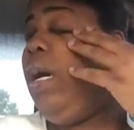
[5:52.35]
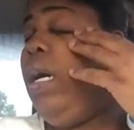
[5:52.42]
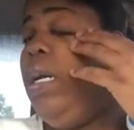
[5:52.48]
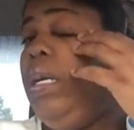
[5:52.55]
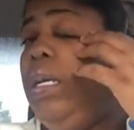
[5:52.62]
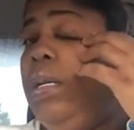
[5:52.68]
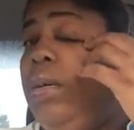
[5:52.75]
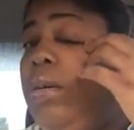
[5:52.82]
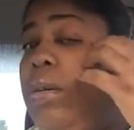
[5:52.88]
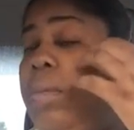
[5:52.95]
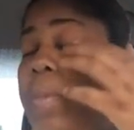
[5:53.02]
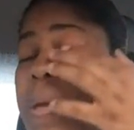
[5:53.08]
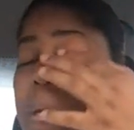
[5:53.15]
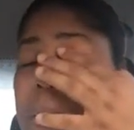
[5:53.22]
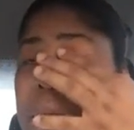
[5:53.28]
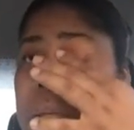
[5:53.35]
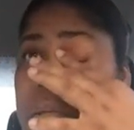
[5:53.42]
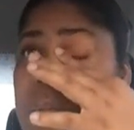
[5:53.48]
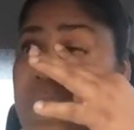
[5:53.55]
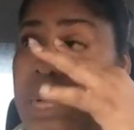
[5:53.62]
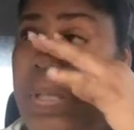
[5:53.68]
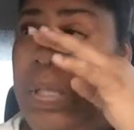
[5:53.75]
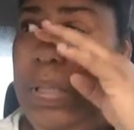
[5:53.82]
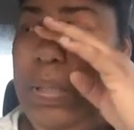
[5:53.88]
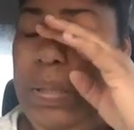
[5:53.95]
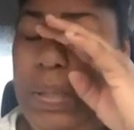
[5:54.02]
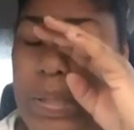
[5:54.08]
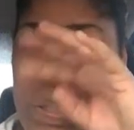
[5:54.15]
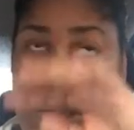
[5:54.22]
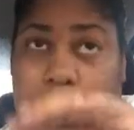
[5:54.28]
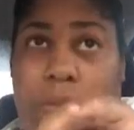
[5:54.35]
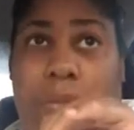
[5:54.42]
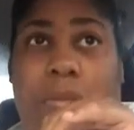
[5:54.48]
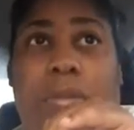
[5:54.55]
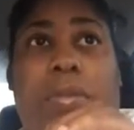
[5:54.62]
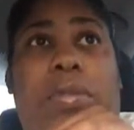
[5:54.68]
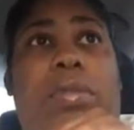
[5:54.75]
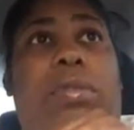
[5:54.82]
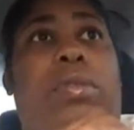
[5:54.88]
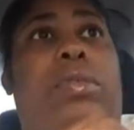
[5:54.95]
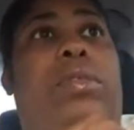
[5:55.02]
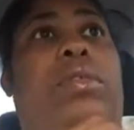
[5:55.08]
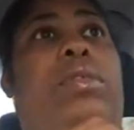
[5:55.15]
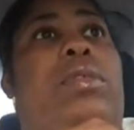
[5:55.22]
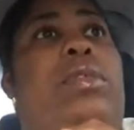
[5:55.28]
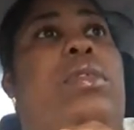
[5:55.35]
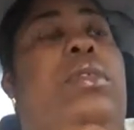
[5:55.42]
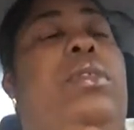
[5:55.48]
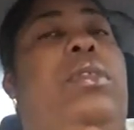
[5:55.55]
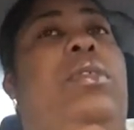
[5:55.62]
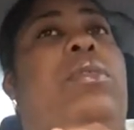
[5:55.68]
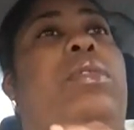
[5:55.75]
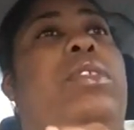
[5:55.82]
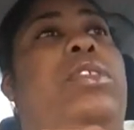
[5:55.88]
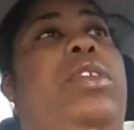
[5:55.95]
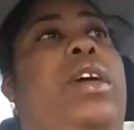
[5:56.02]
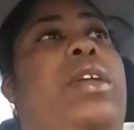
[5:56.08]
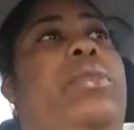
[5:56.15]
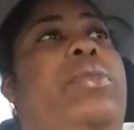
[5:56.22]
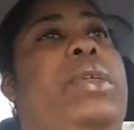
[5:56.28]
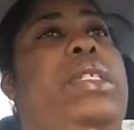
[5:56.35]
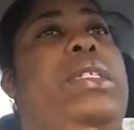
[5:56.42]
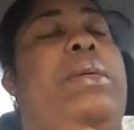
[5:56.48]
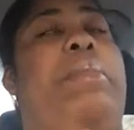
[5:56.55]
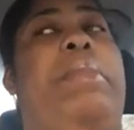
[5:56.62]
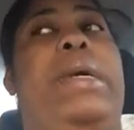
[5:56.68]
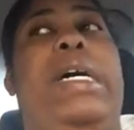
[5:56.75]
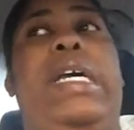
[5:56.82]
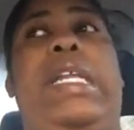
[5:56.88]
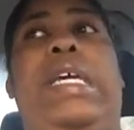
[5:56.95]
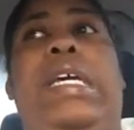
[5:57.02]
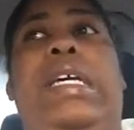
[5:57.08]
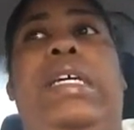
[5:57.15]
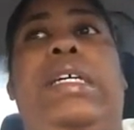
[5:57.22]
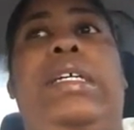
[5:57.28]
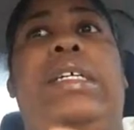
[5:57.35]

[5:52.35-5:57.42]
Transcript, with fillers: I need to go to bingo this week. Shoot. Go and try to win some money.